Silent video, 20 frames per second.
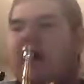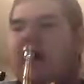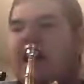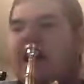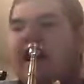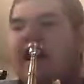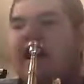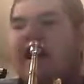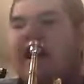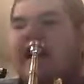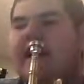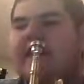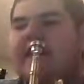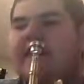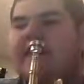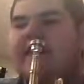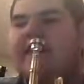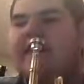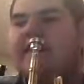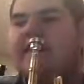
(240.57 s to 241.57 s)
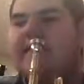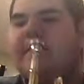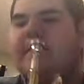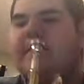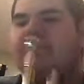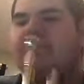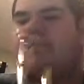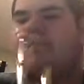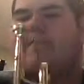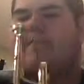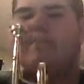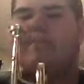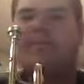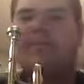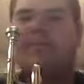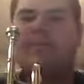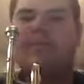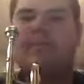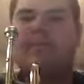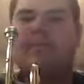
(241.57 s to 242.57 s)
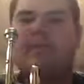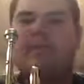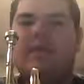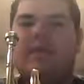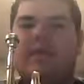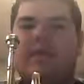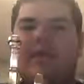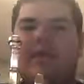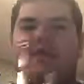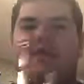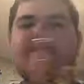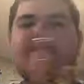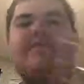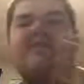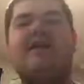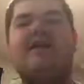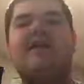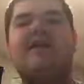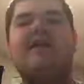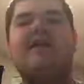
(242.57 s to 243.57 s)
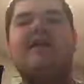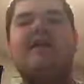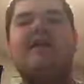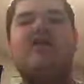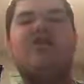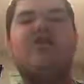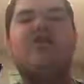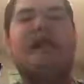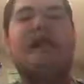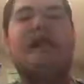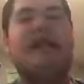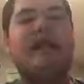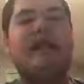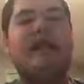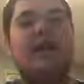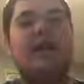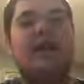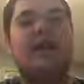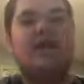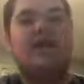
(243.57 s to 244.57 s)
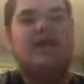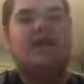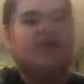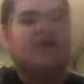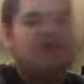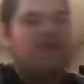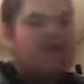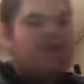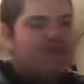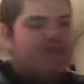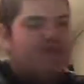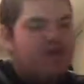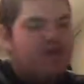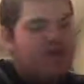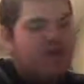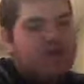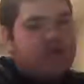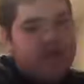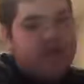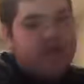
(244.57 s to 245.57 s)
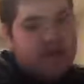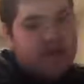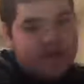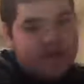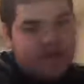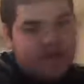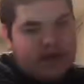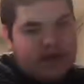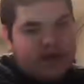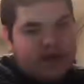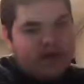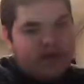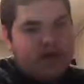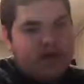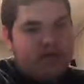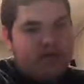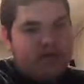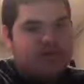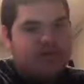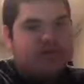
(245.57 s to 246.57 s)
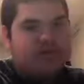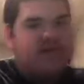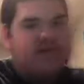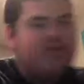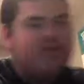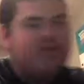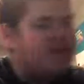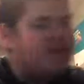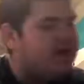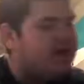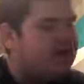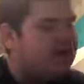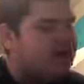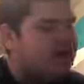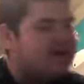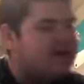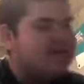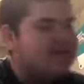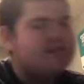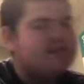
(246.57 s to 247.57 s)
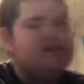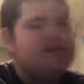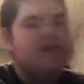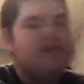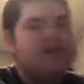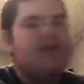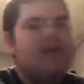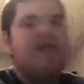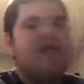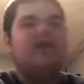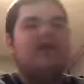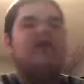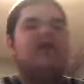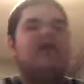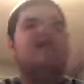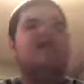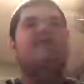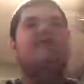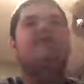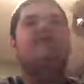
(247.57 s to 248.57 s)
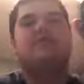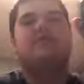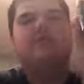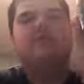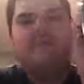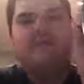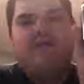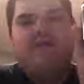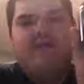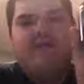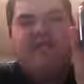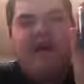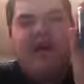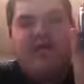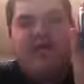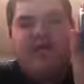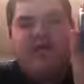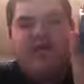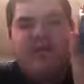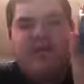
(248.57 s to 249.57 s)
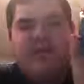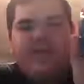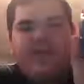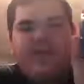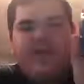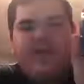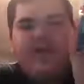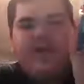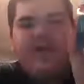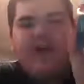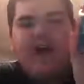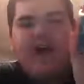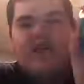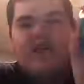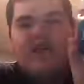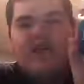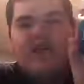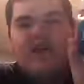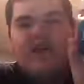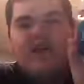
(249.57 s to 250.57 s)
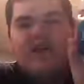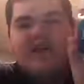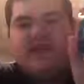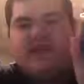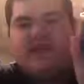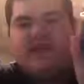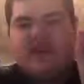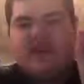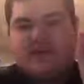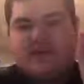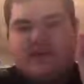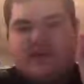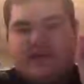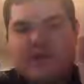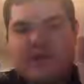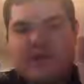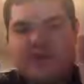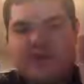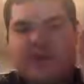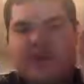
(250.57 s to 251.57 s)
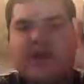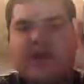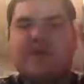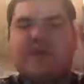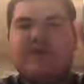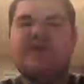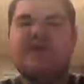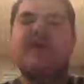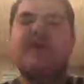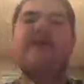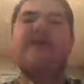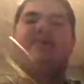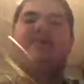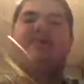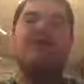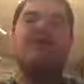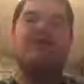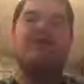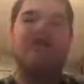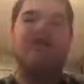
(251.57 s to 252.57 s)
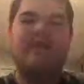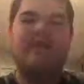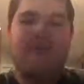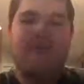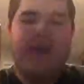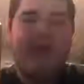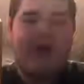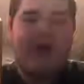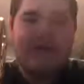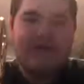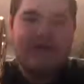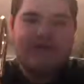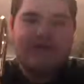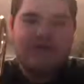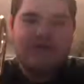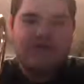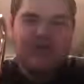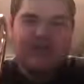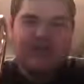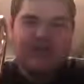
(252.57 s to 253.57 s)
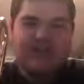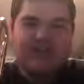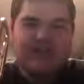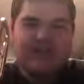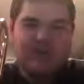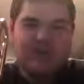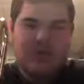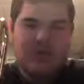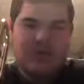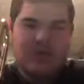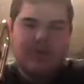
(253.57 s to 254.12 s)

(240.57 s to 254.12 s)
And something that you need, if you're going to be a trumpet player, you will definitely need this valve oil. A valve oil is used, to keep your valves running smooth.